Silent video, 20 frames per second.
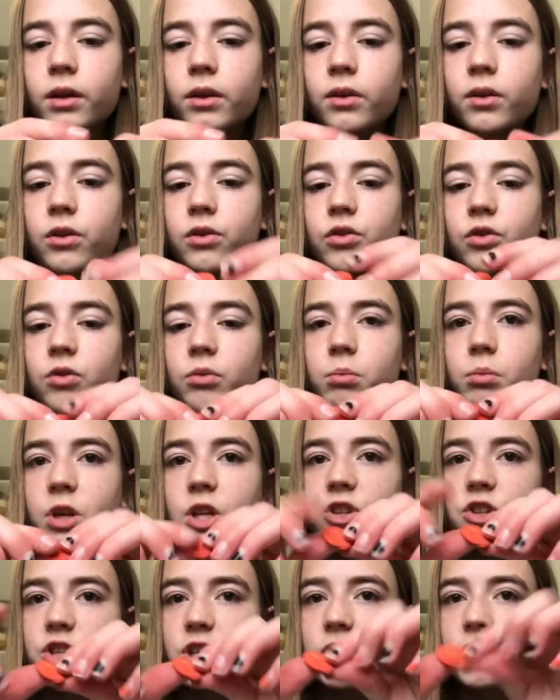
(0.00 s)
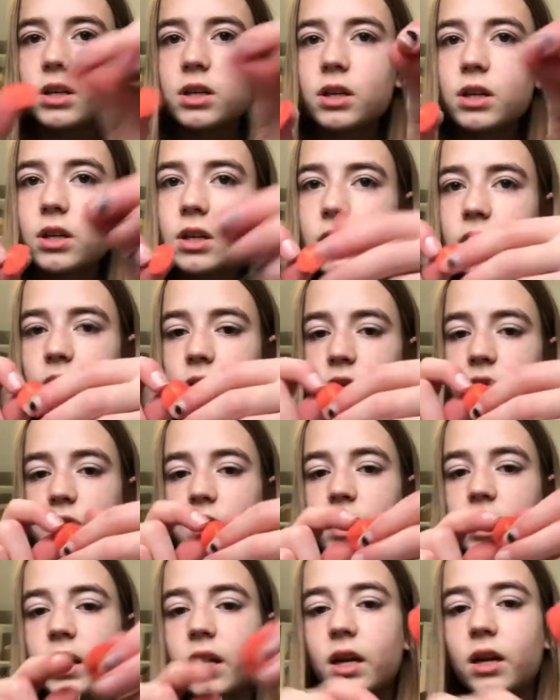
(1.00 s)
and then just pinch it.
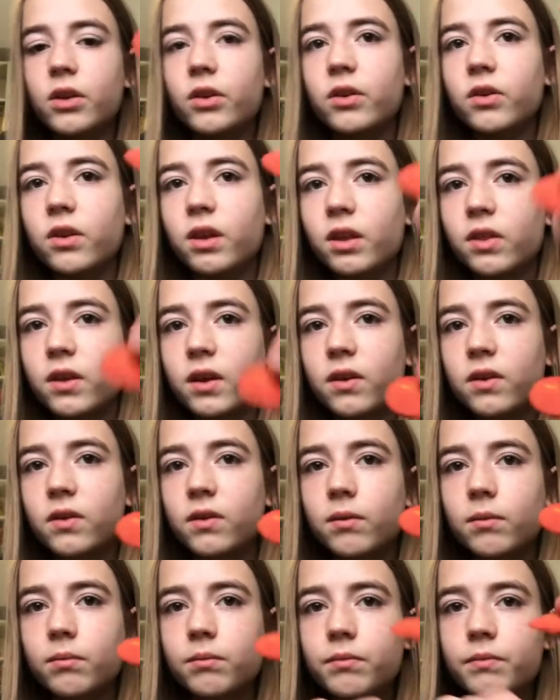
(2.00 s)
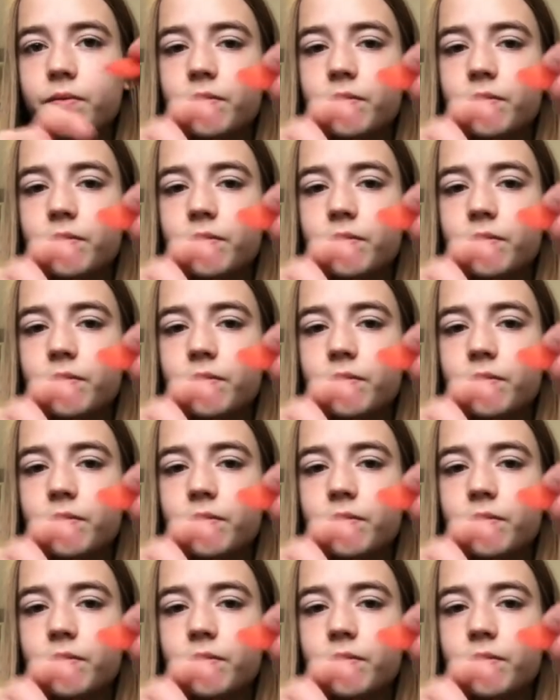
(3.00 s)
So it kind of looks like this.